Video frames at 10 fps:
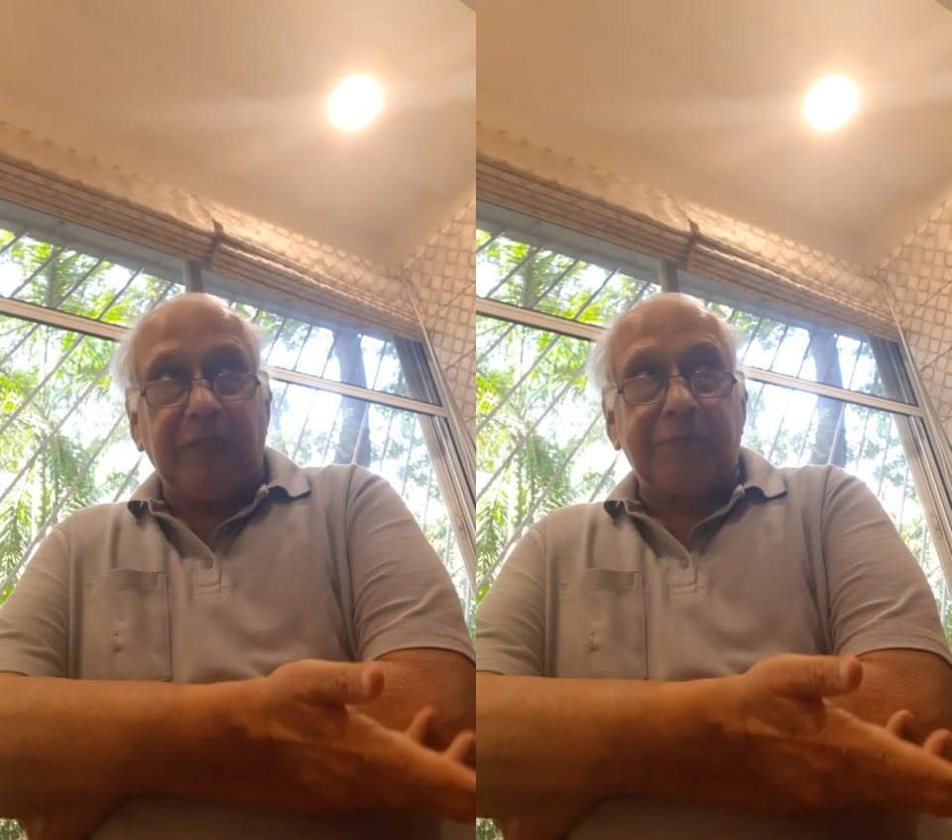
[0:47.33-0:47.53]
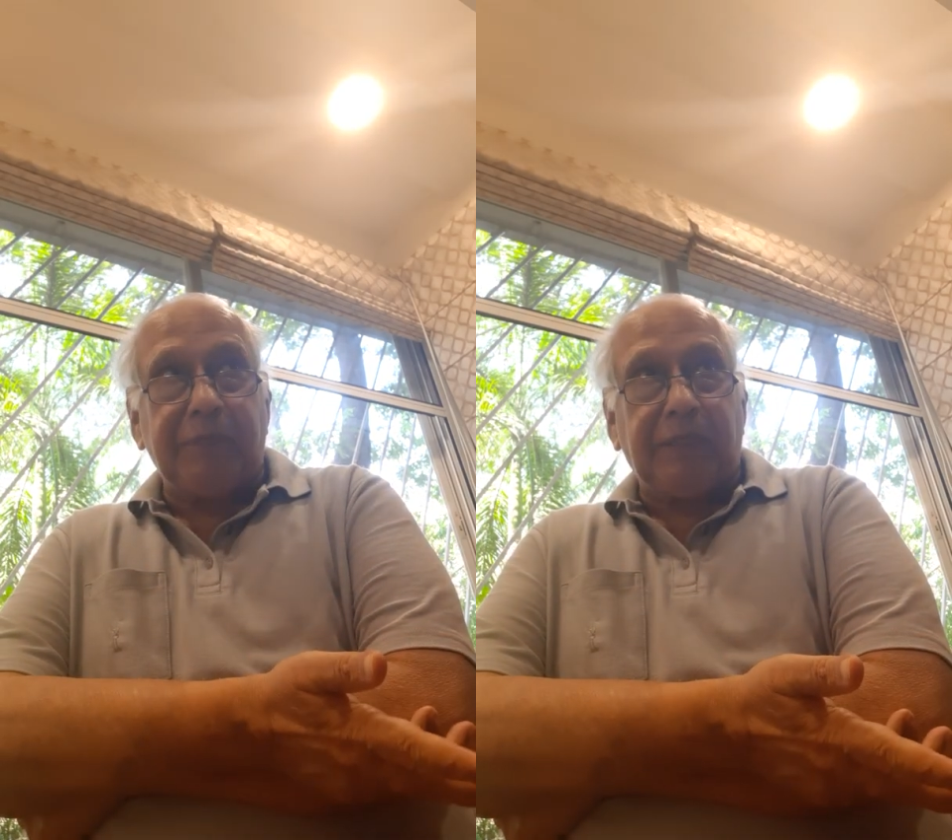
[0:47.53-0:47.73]

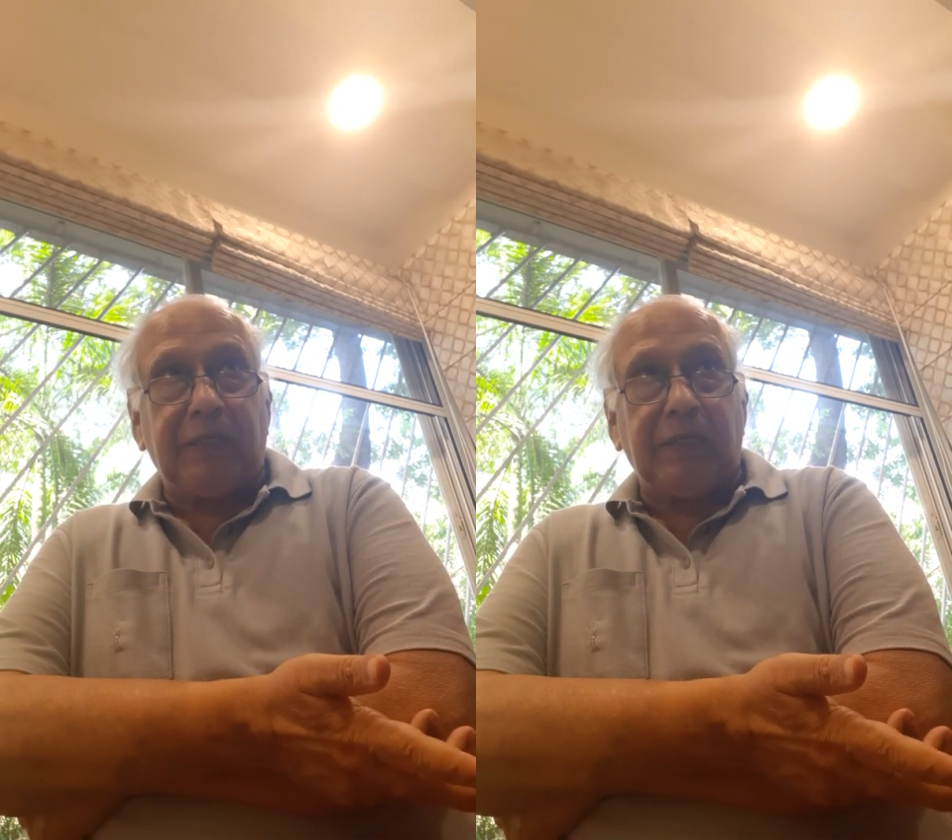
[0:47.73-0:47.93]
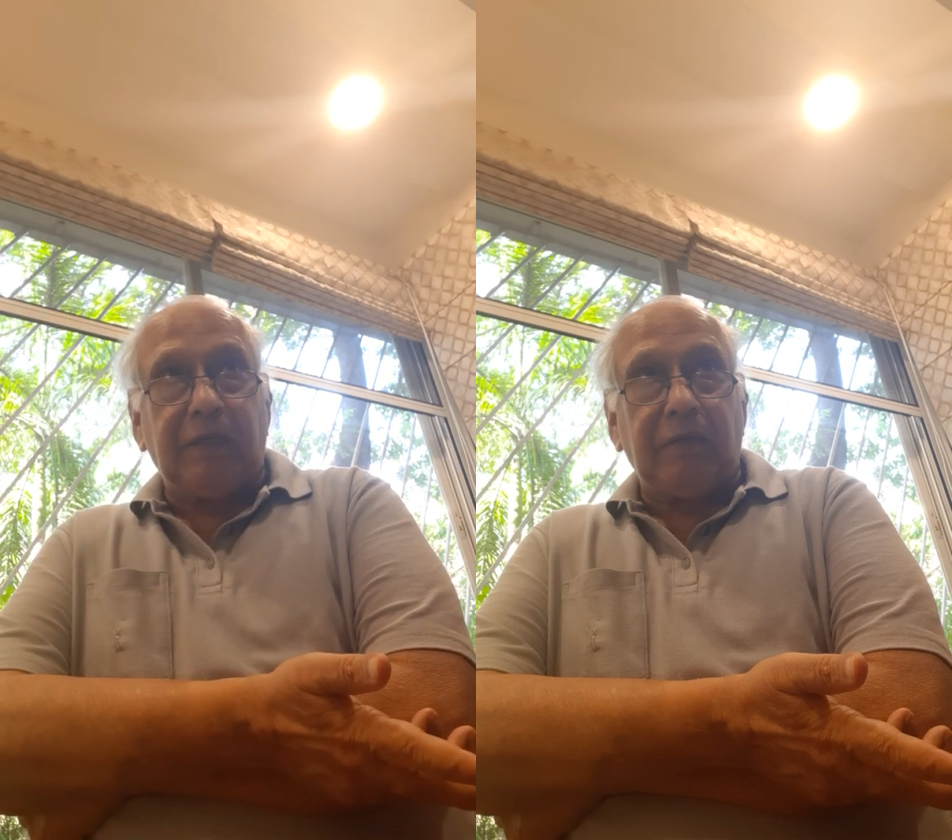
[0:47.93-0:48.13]

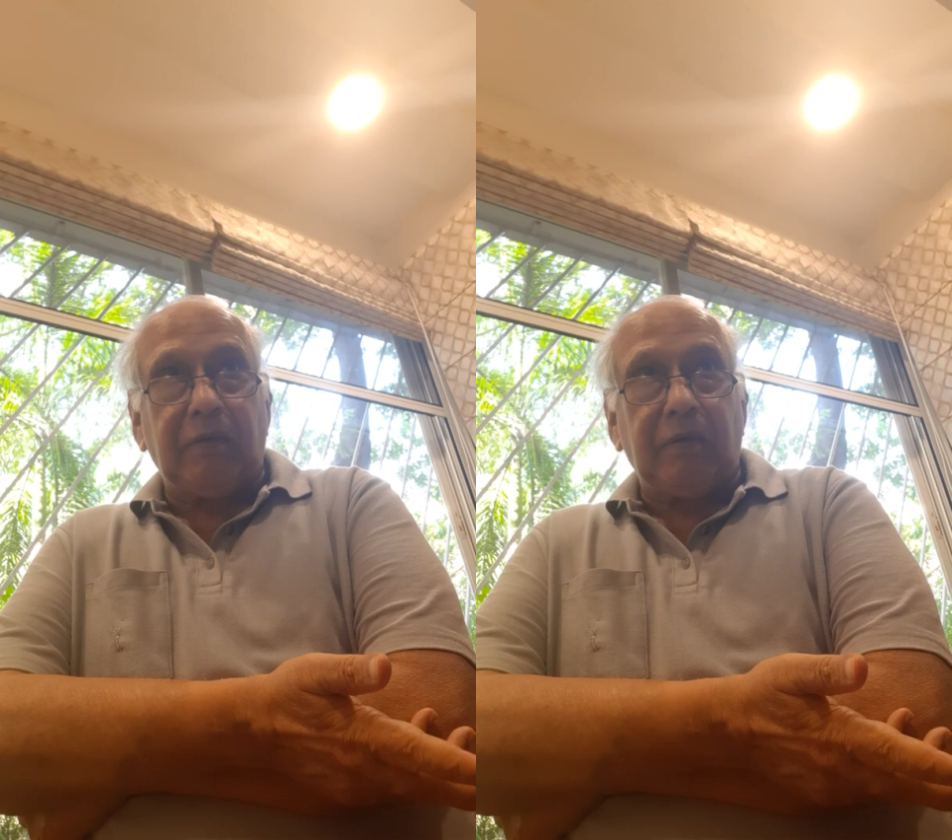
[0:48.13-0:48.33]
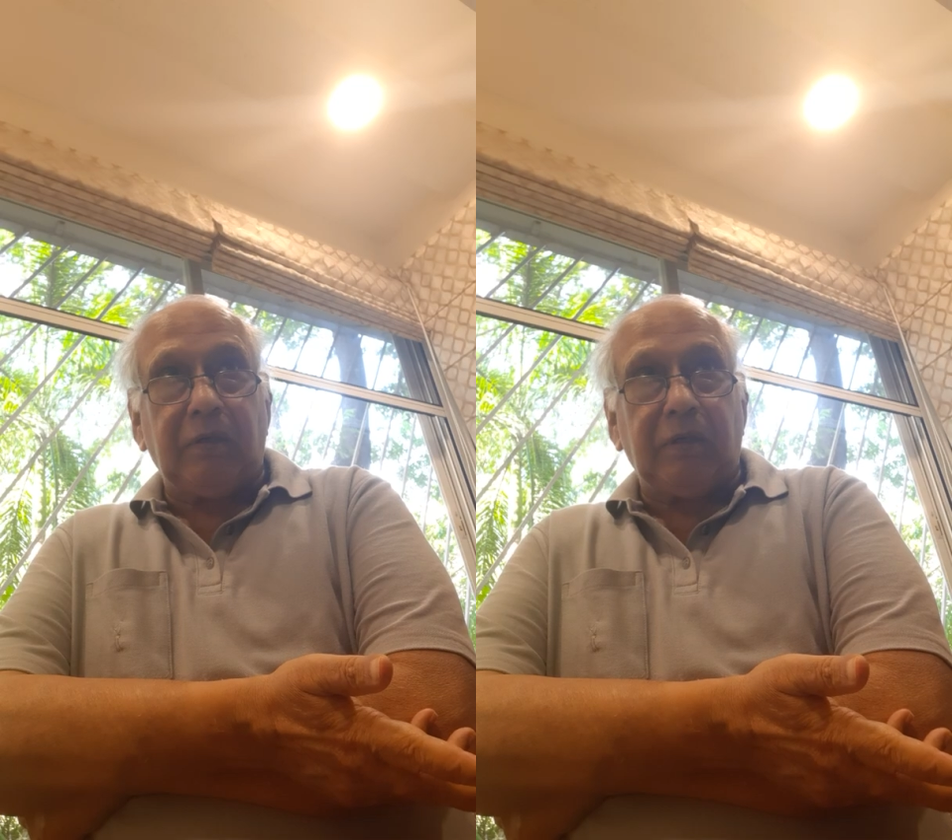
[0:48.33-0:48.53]
speaking,
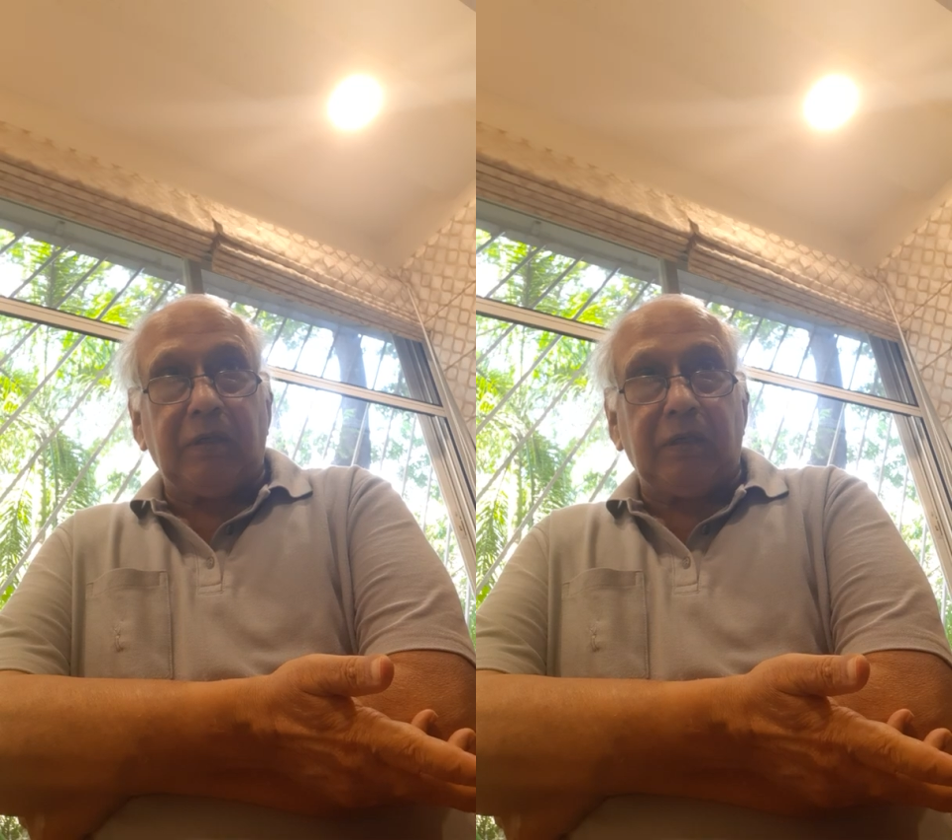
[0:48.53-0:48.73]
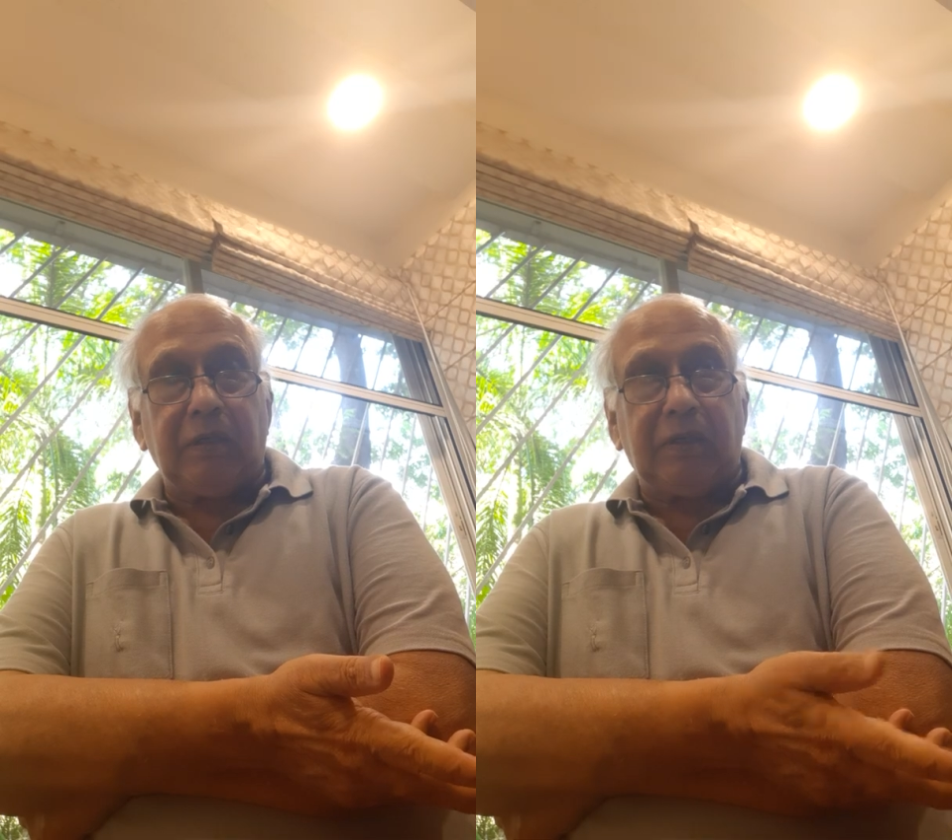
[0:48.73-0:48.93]

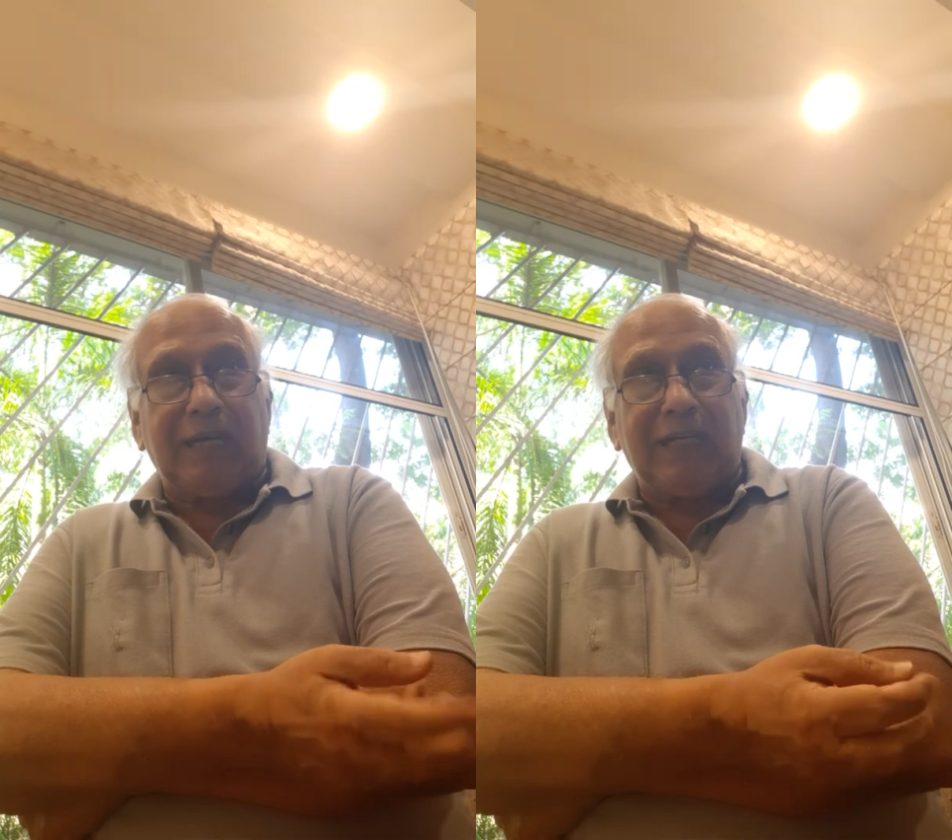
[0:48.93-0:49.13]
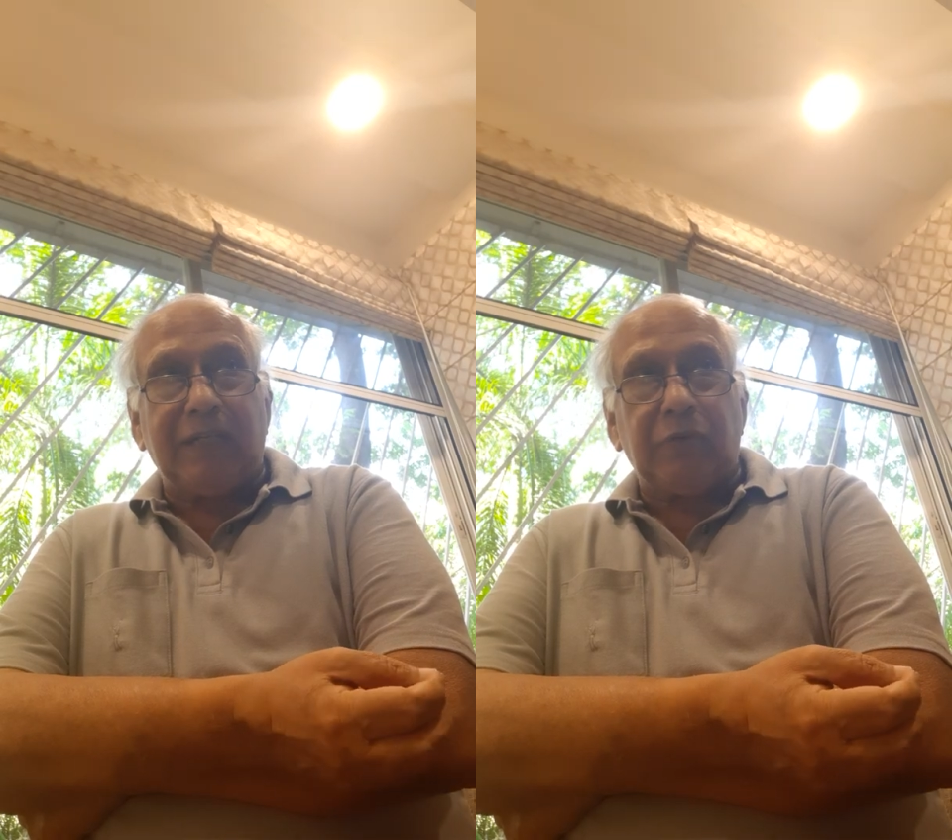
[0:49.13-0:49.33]

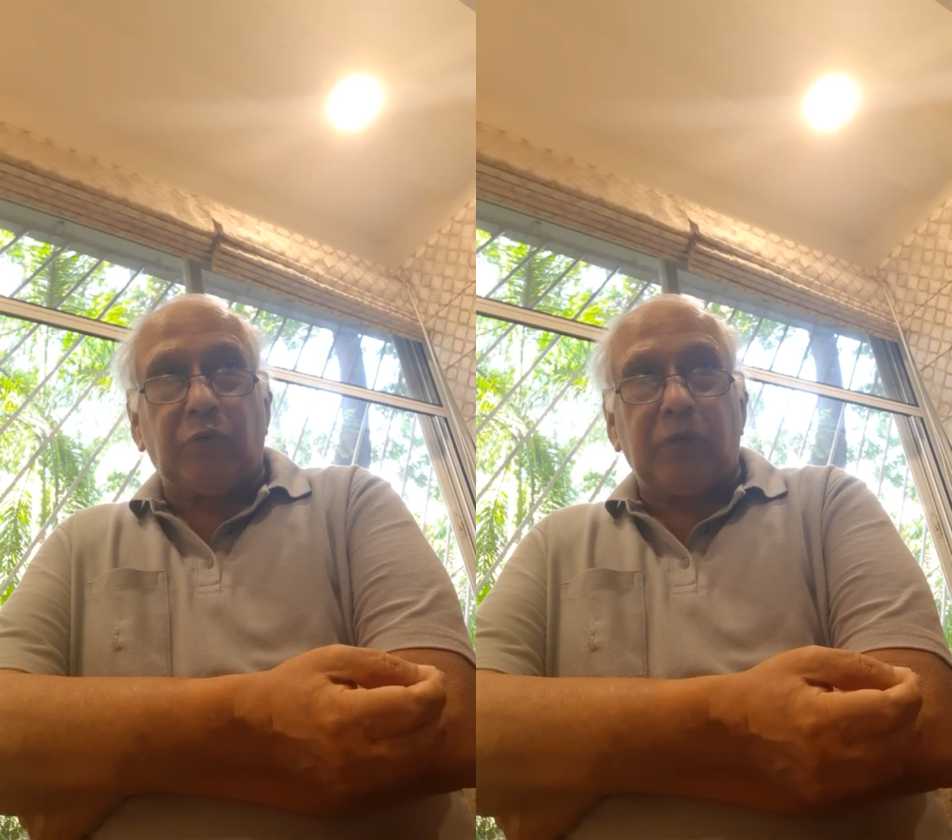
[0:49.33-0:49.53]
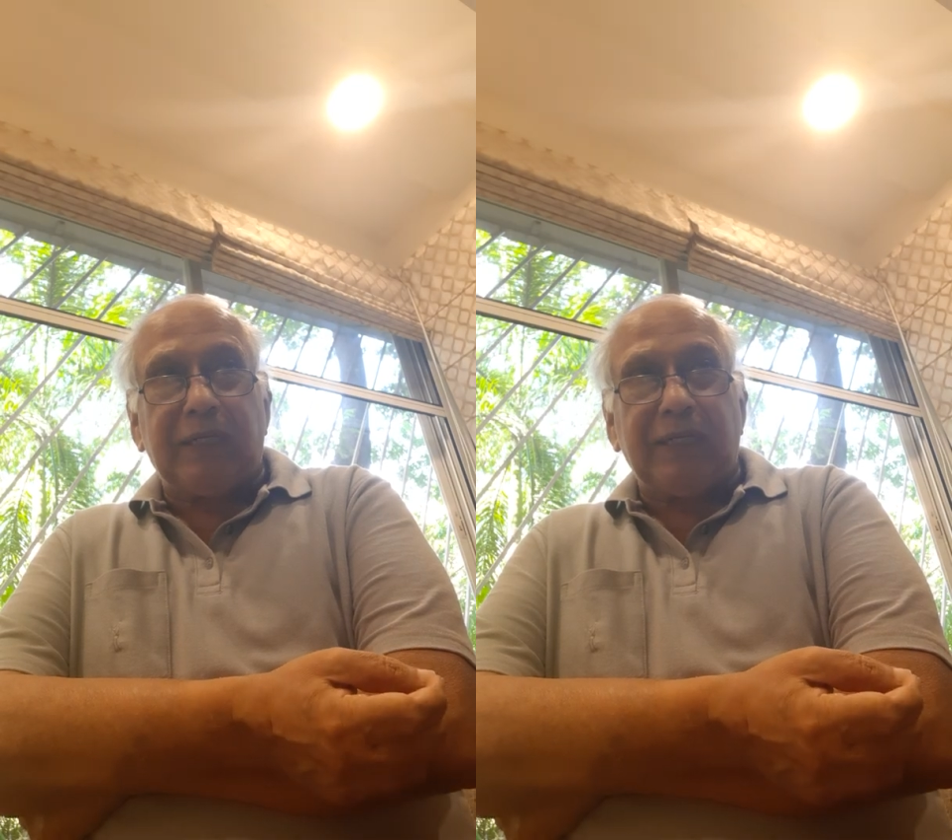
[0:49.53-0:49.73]
that is
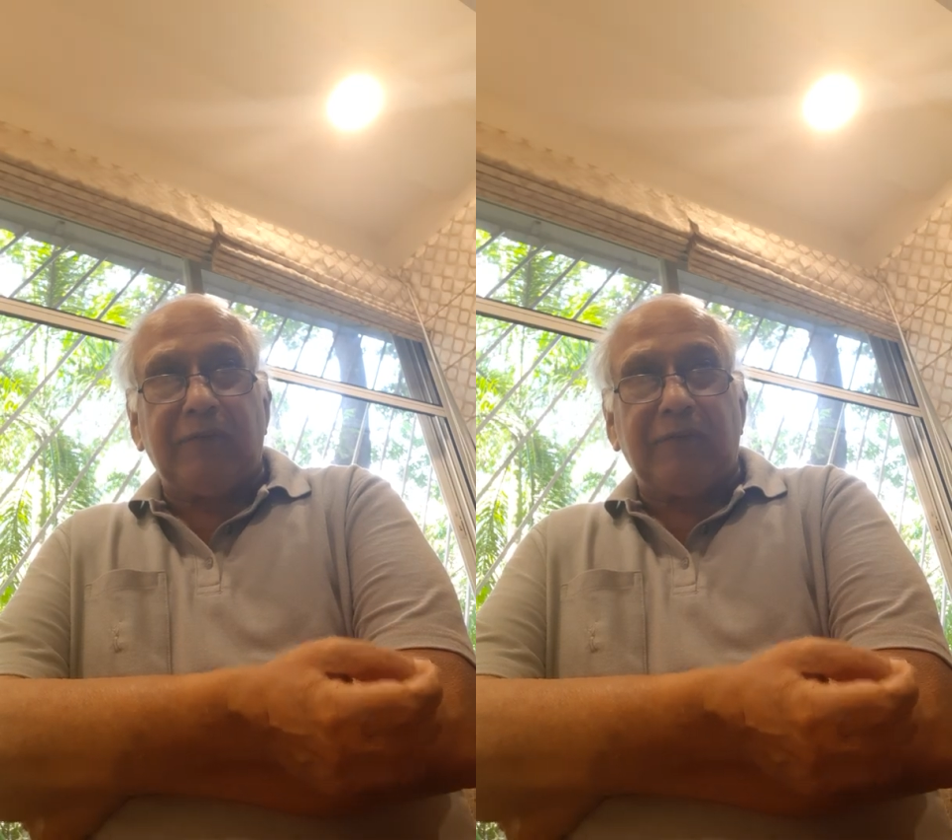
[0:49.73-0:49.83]
only